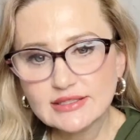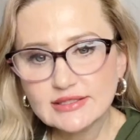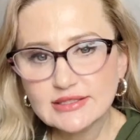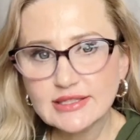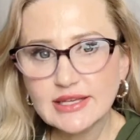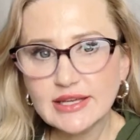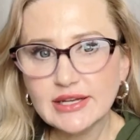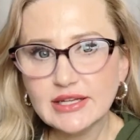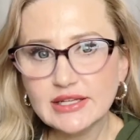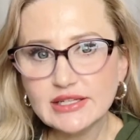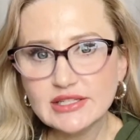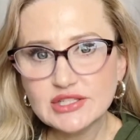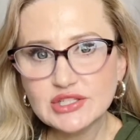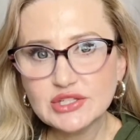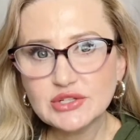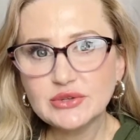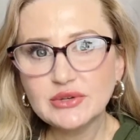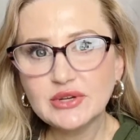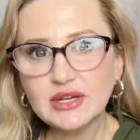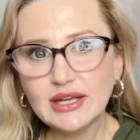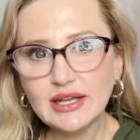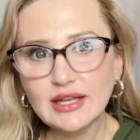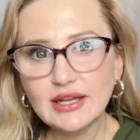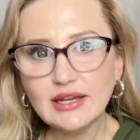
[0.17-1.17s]
let's get into
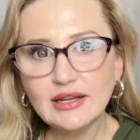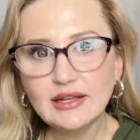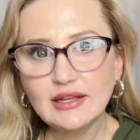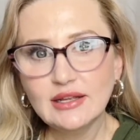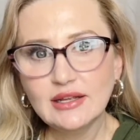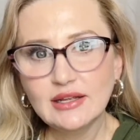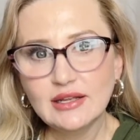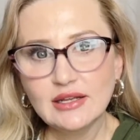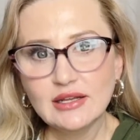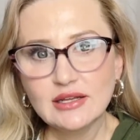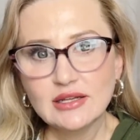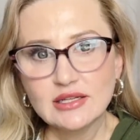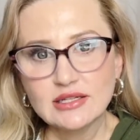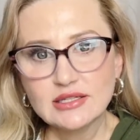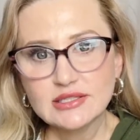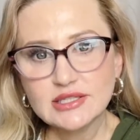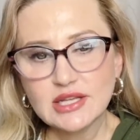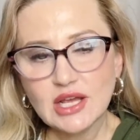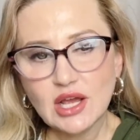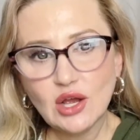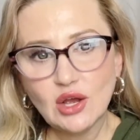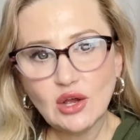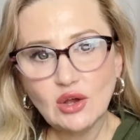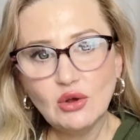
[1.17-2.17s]
it.
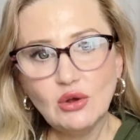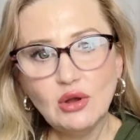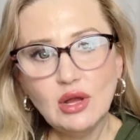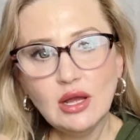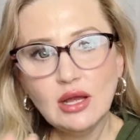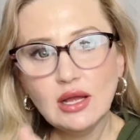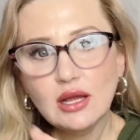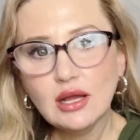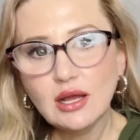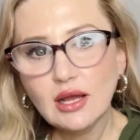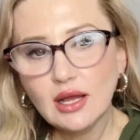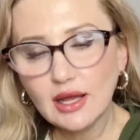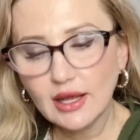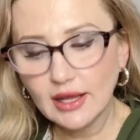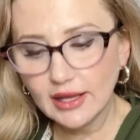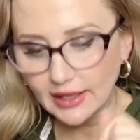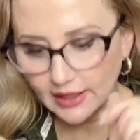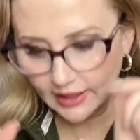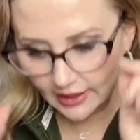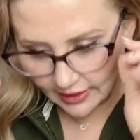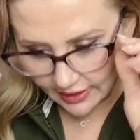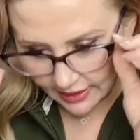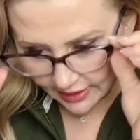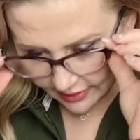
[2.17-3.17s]
So,
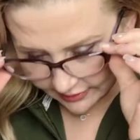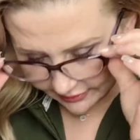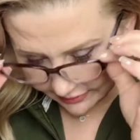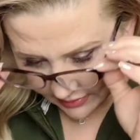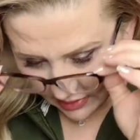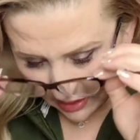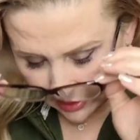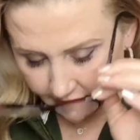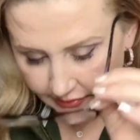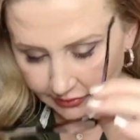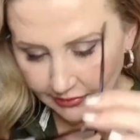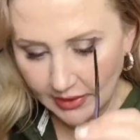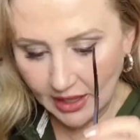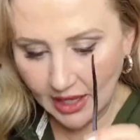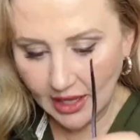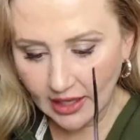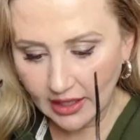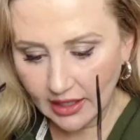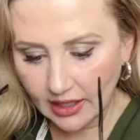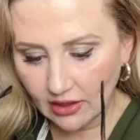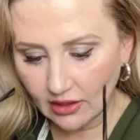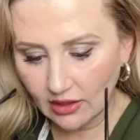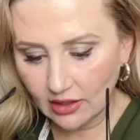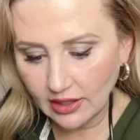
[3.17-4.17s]
I am
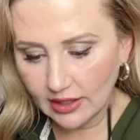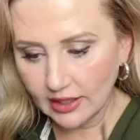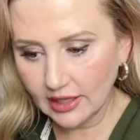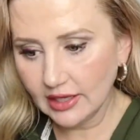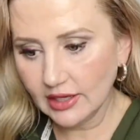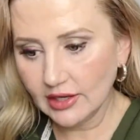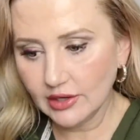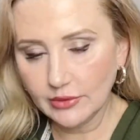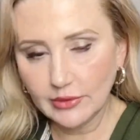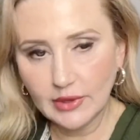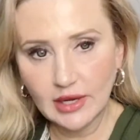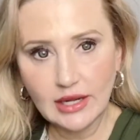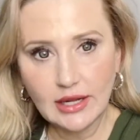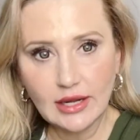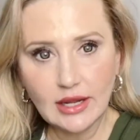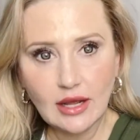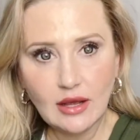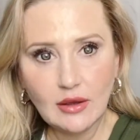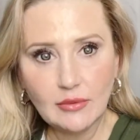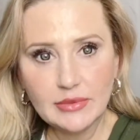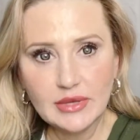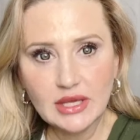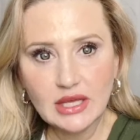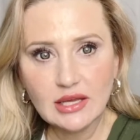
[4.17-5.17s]
back on here right
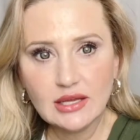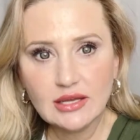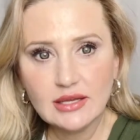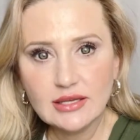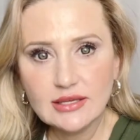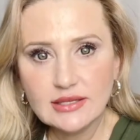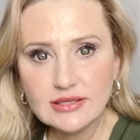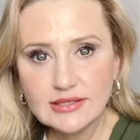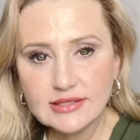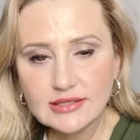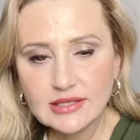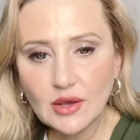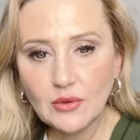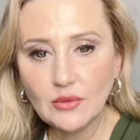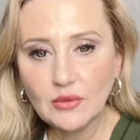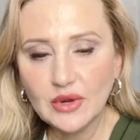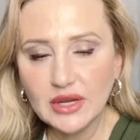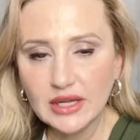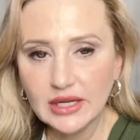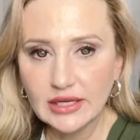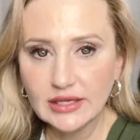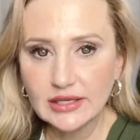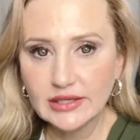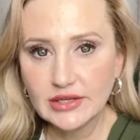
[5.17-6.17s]
now because we
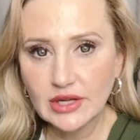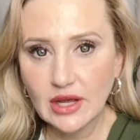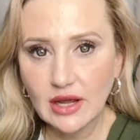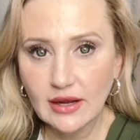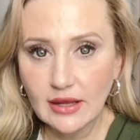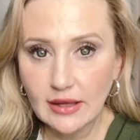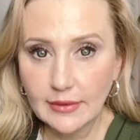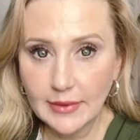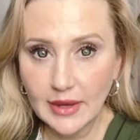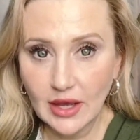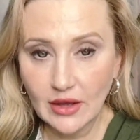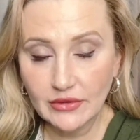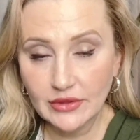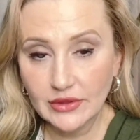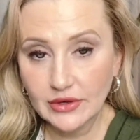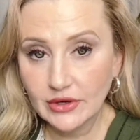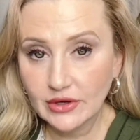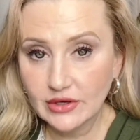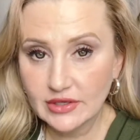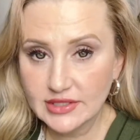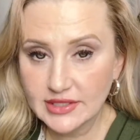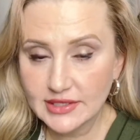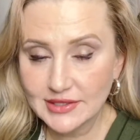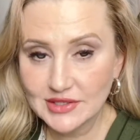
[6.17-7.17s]
need to talk about the
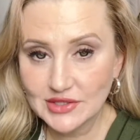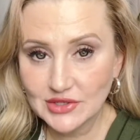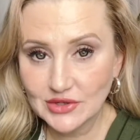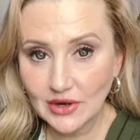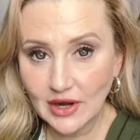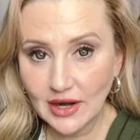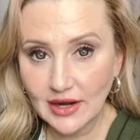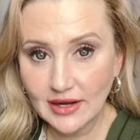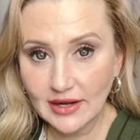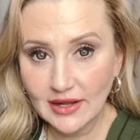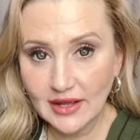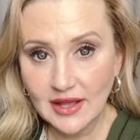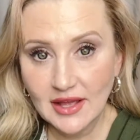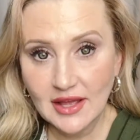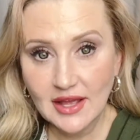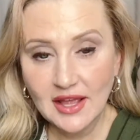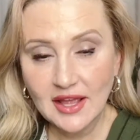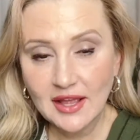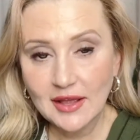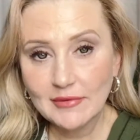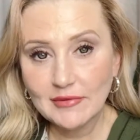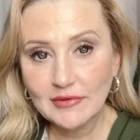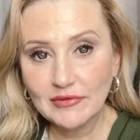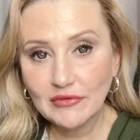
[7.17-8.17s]
nurses' strike.
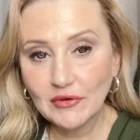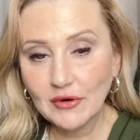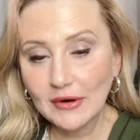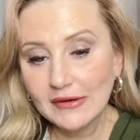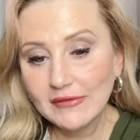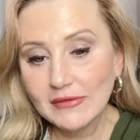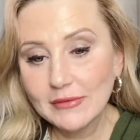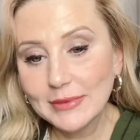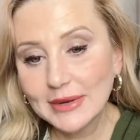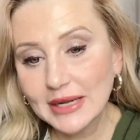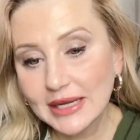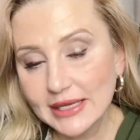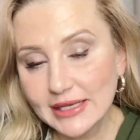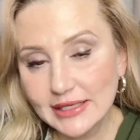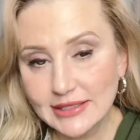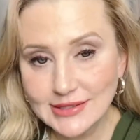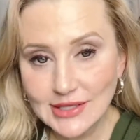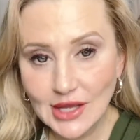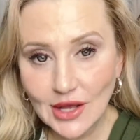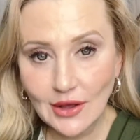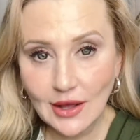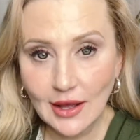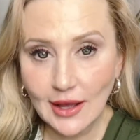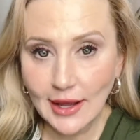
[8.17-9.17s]
And before everybody gets
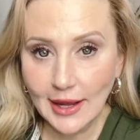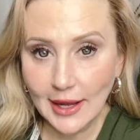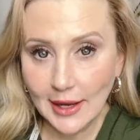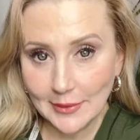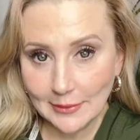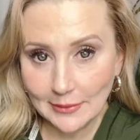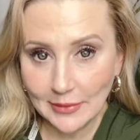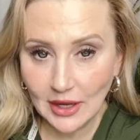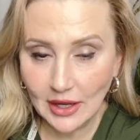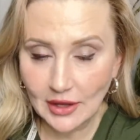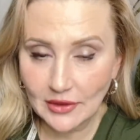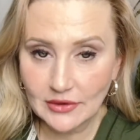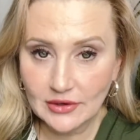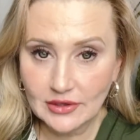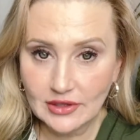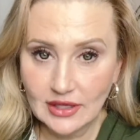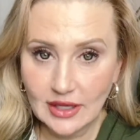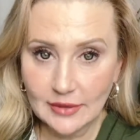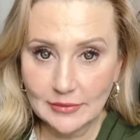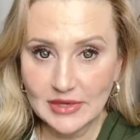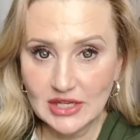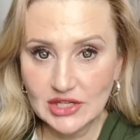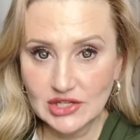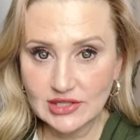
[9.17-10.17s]
all hot and bothered,
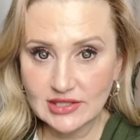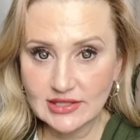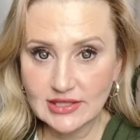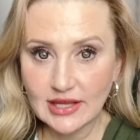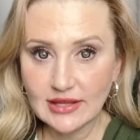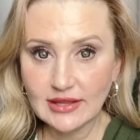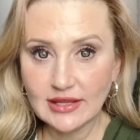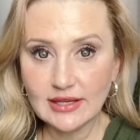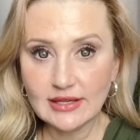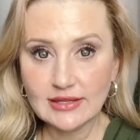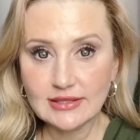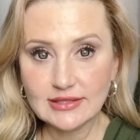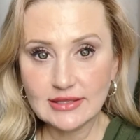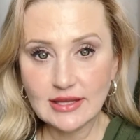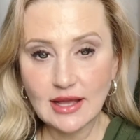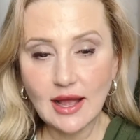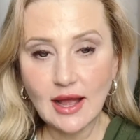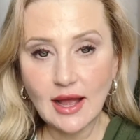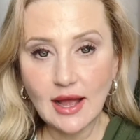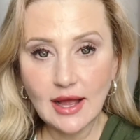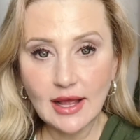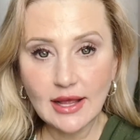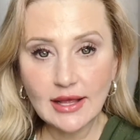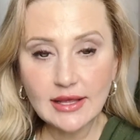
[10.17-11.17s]
let me just say this.
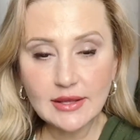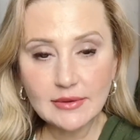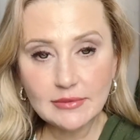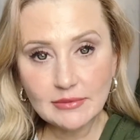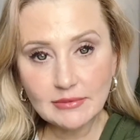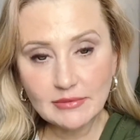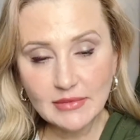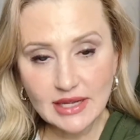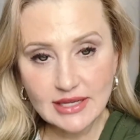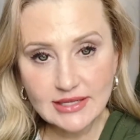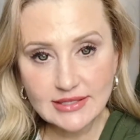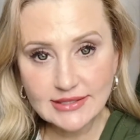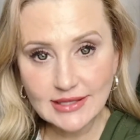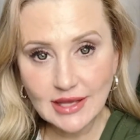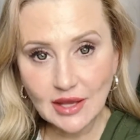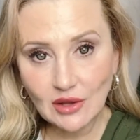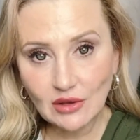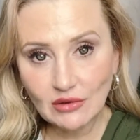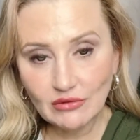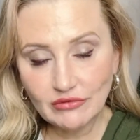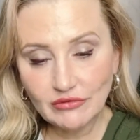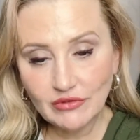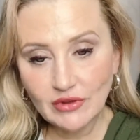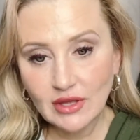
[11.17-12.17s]
I
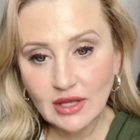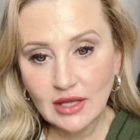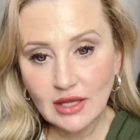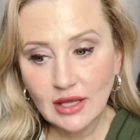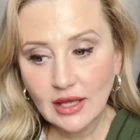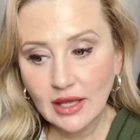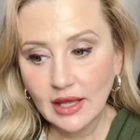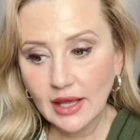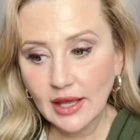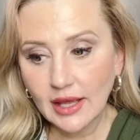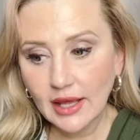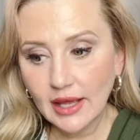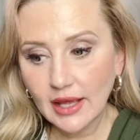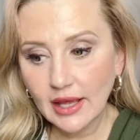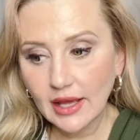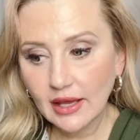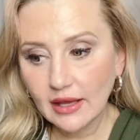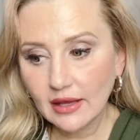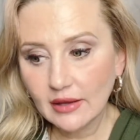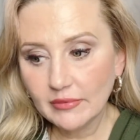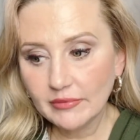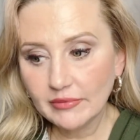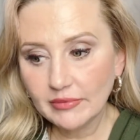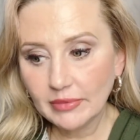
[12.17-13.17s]
myself
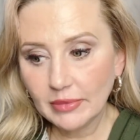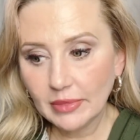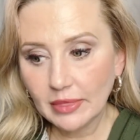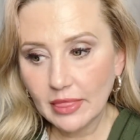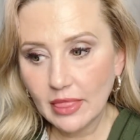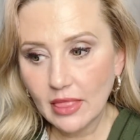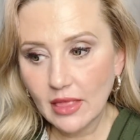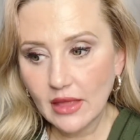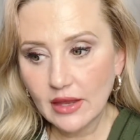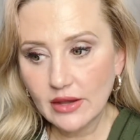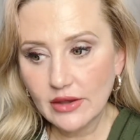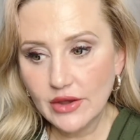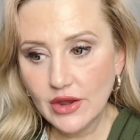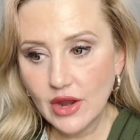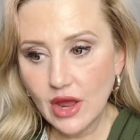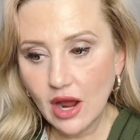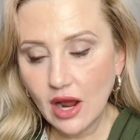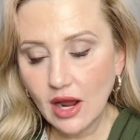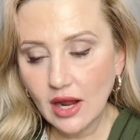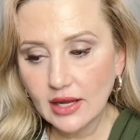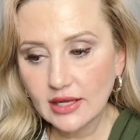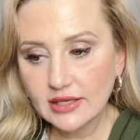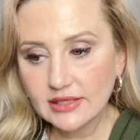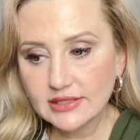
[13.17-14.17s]
am
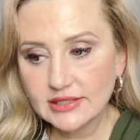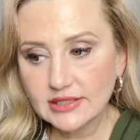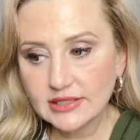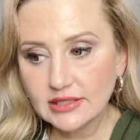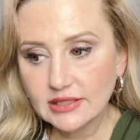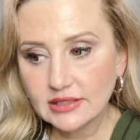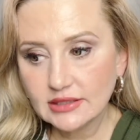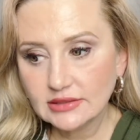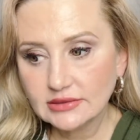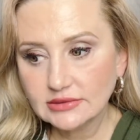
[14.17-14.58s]
not